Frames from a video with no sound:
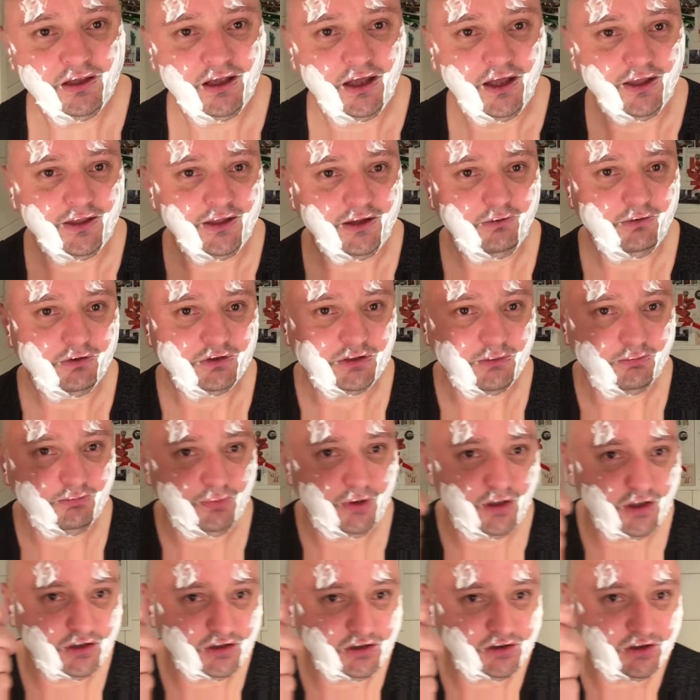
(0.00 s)
and there was a
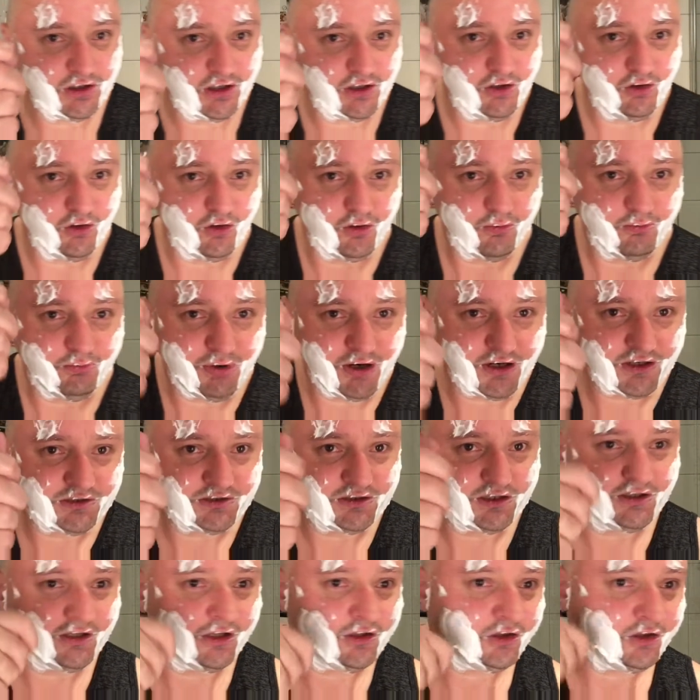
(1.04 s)
brush, and you could press
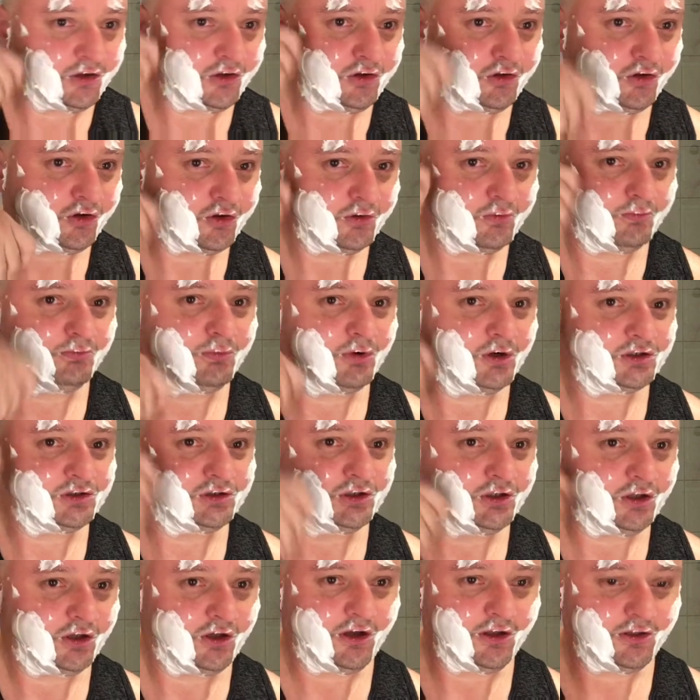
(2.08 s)
in, and then you can brush
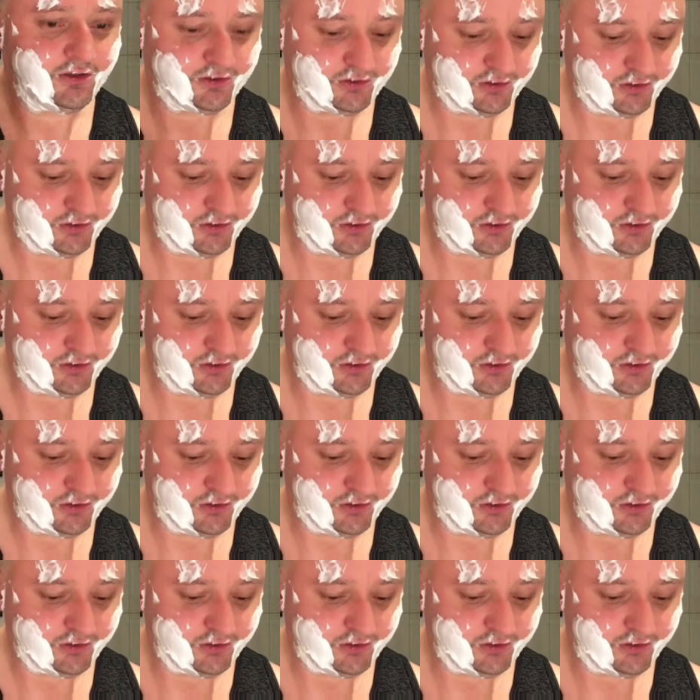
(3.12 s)
it on.